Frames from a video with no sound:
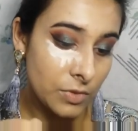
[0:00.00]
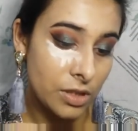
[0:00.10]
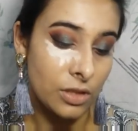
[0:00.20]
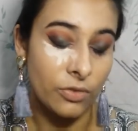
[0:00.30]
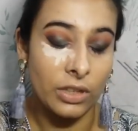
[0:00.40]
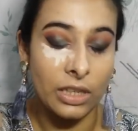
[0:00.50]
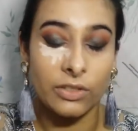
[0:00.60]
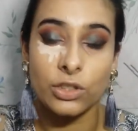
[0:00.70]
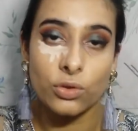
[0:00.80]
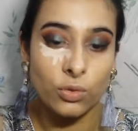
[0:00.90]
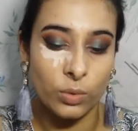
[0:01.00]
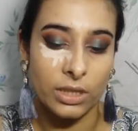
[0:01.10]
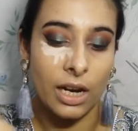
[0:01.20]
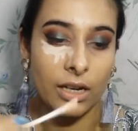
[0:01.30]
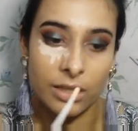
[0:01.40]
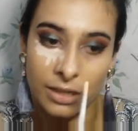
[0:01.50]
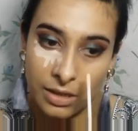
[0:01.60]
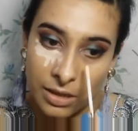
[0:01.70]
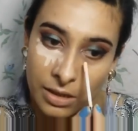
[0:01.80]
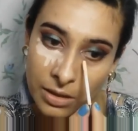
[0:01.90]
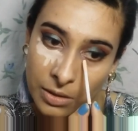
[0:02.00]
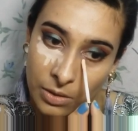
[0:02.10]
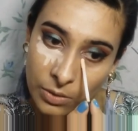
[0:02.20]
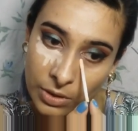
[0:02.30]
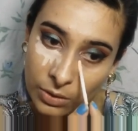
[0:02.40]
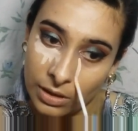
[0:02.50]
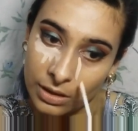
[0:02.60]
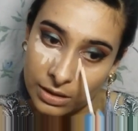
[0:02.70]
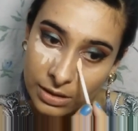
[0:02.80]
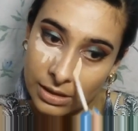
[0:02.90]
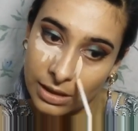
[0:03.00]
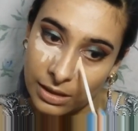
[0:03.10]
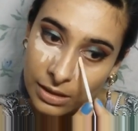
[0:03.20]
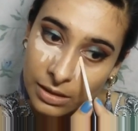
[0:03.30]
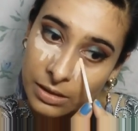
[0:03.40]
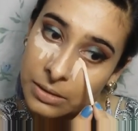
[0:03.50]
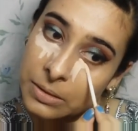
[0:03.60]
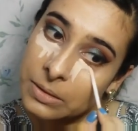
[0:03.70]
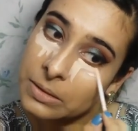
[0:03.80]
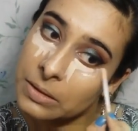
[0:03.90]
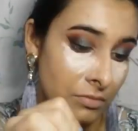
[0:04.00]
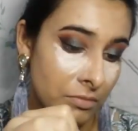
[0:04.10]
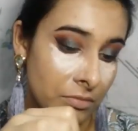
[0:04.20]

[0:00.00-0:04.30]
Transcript: Just the way we do with our regular concealers.